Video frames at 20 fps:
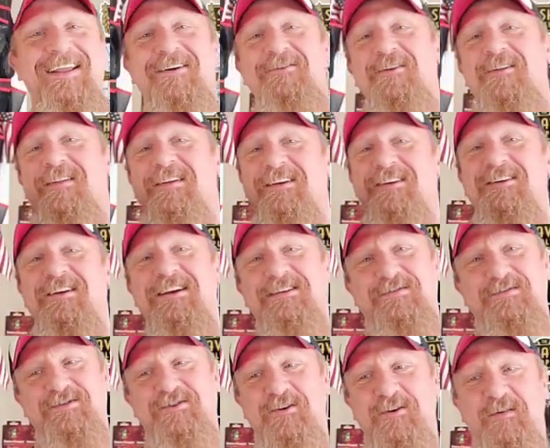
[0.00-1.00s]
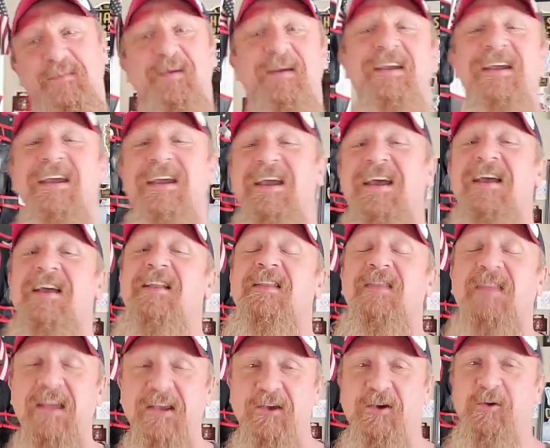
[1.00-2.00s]
I want to thank you guys for joining me.
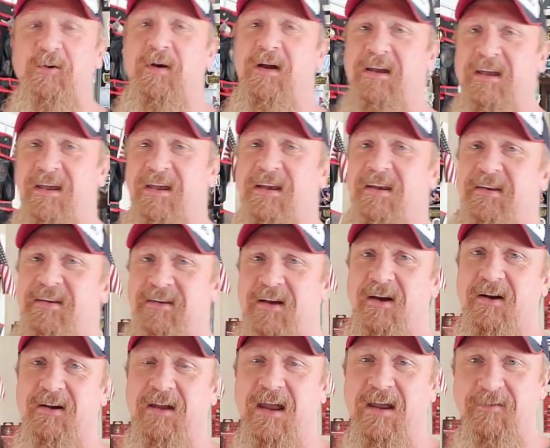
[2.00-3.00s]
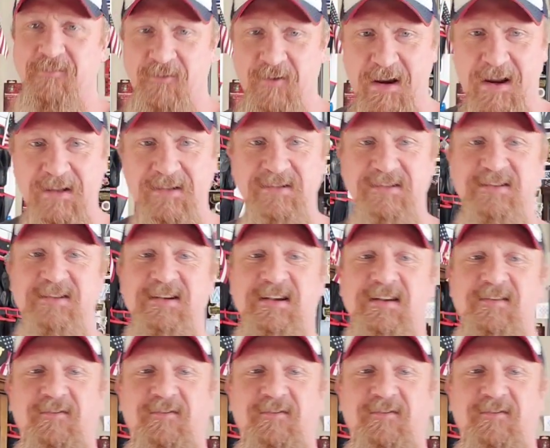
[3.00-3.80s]
Thank you again, Doug and France.